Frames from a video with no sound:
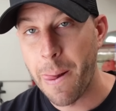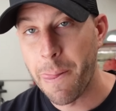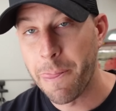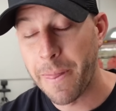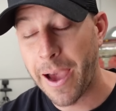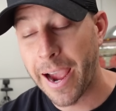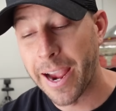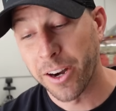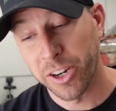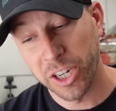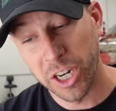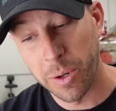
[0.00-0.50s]

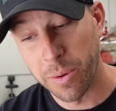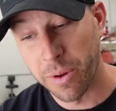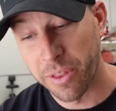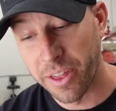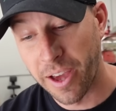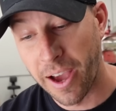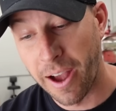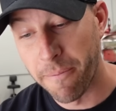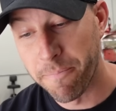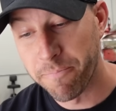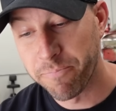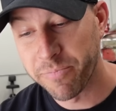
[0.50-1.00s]
I agree with
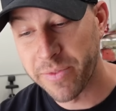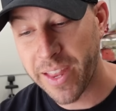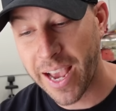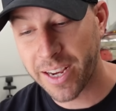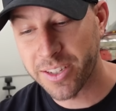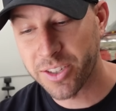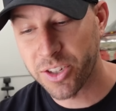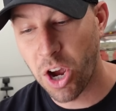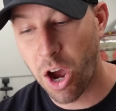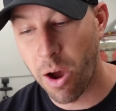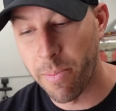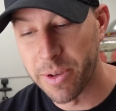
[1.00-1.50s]
that. Next
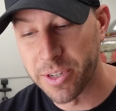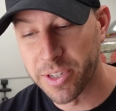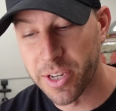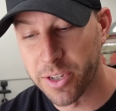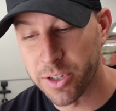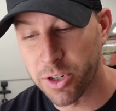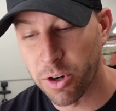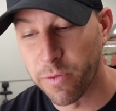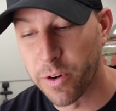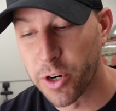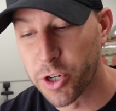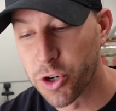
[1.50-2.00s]
comment says,
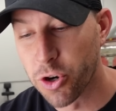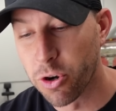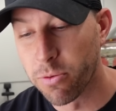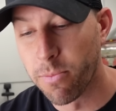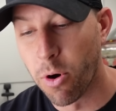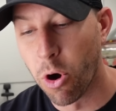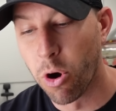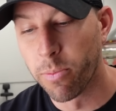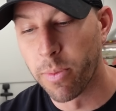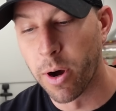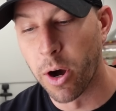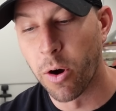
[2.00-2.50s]
original
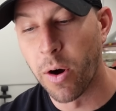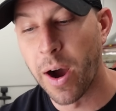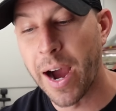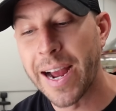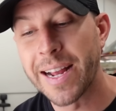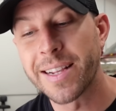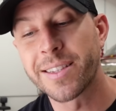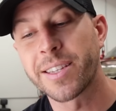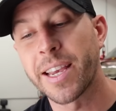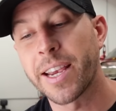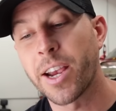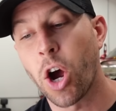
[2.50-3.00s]
Momo.
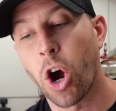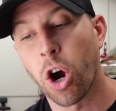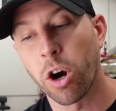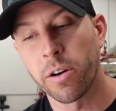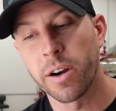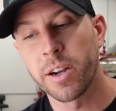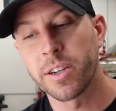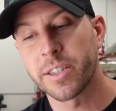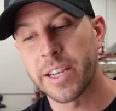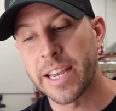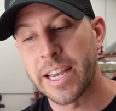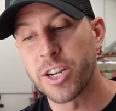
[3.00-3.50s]
I'd say
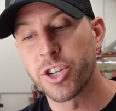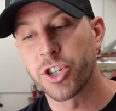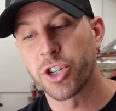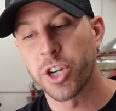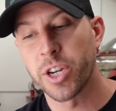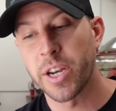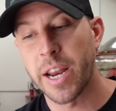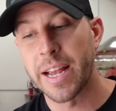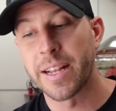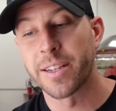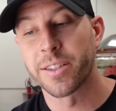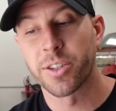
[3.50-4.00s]
RS engine
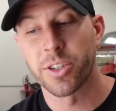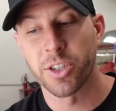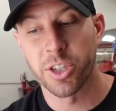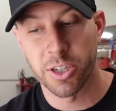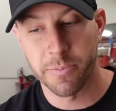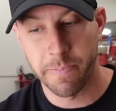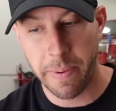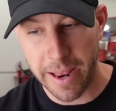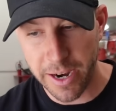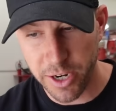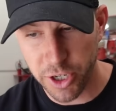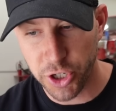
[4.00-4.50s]
and
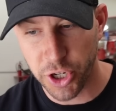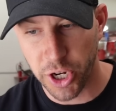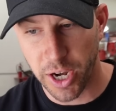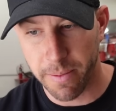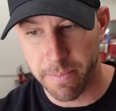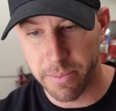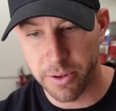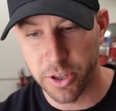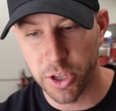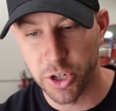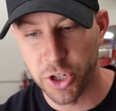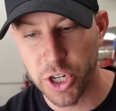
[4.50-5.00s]
suspension,
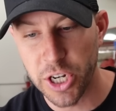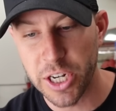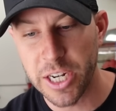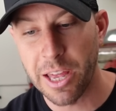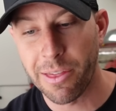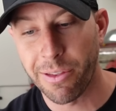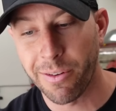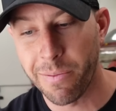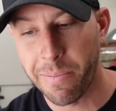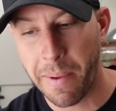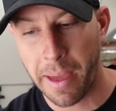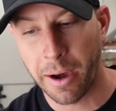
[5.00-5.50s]
but the
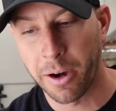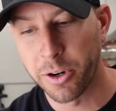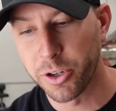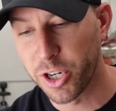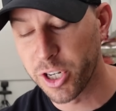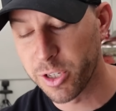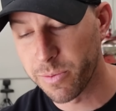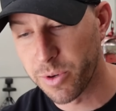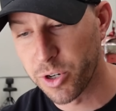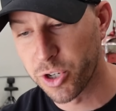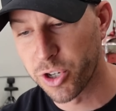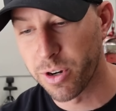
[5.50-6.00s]
GT3 manual
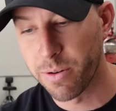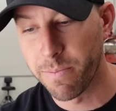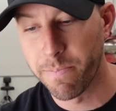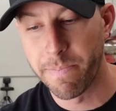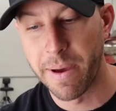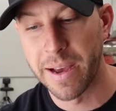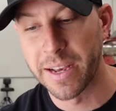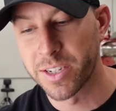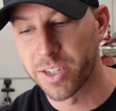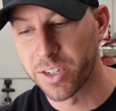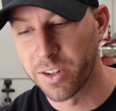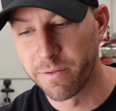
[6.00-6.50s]
transmission,
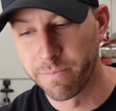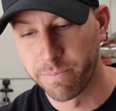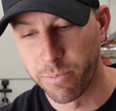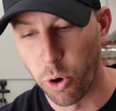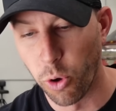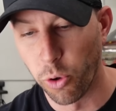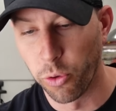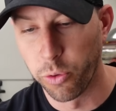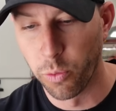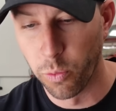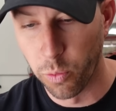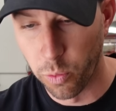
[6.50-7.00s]
best of
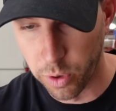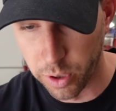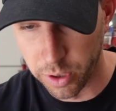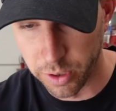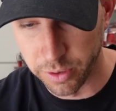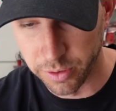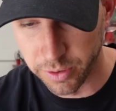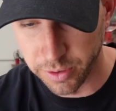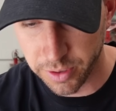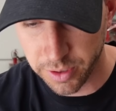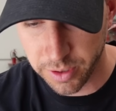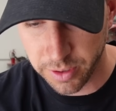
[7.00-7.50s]
both
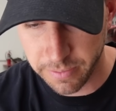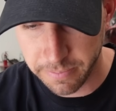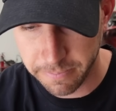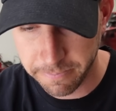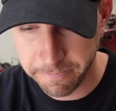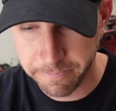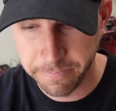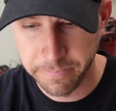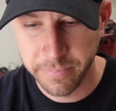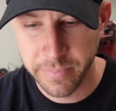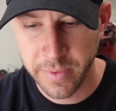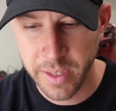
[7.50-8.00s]
worlds.
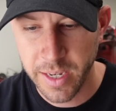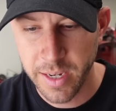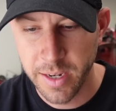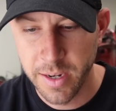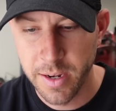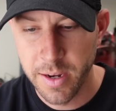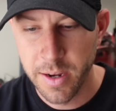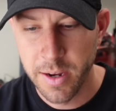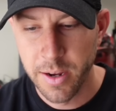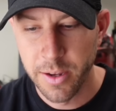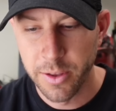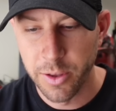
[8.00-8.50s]

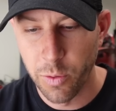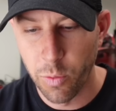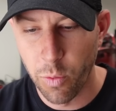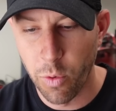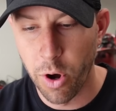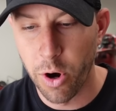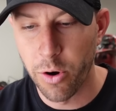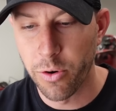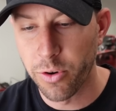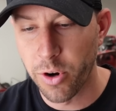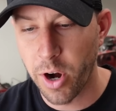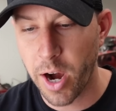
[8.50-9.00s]

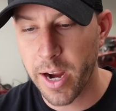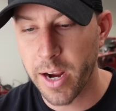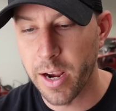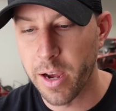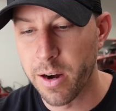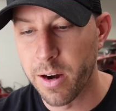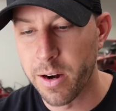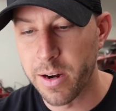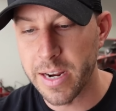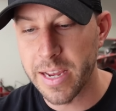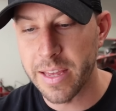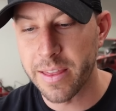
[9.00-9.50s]
One right
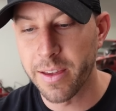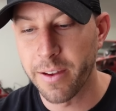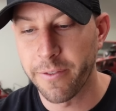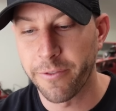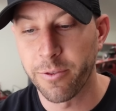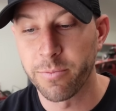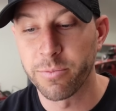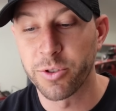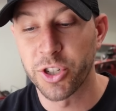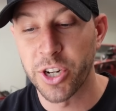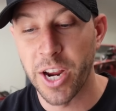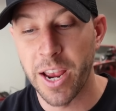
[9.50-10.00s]
underneath it
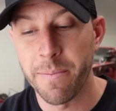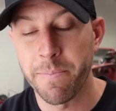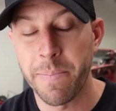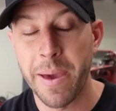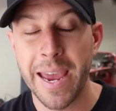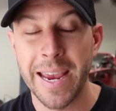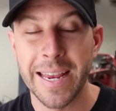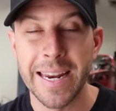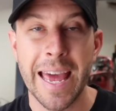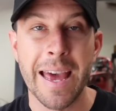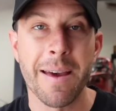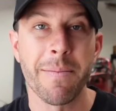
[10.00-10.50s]
from
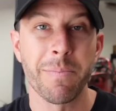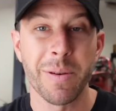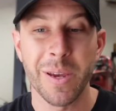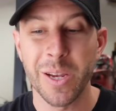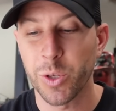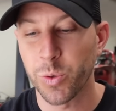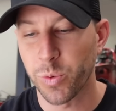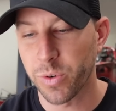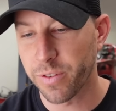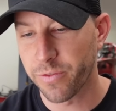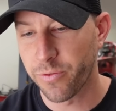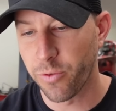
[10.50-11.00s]
Champagne
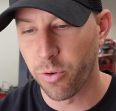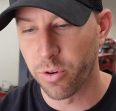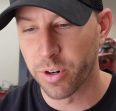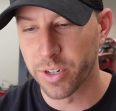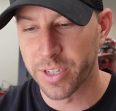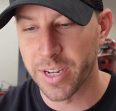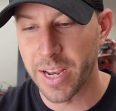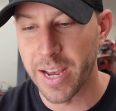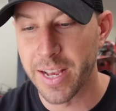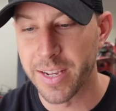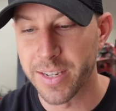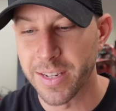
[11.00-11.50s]
MP24
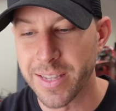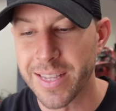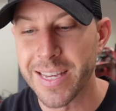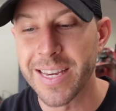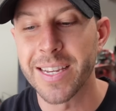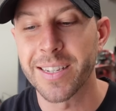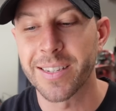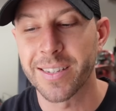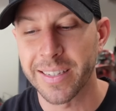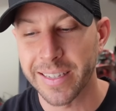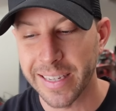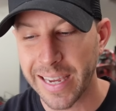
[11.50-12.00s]
says,
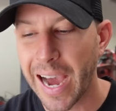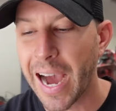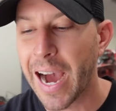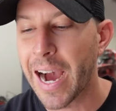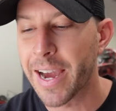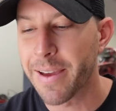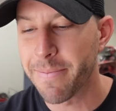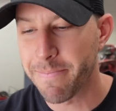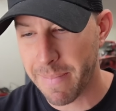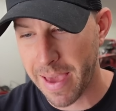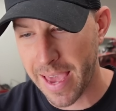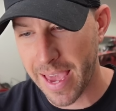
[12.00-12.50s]
this
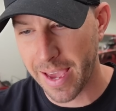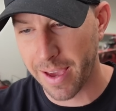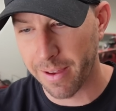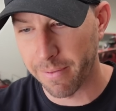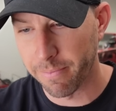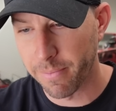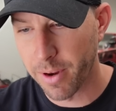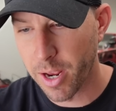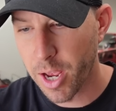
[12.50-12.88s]
guy, man.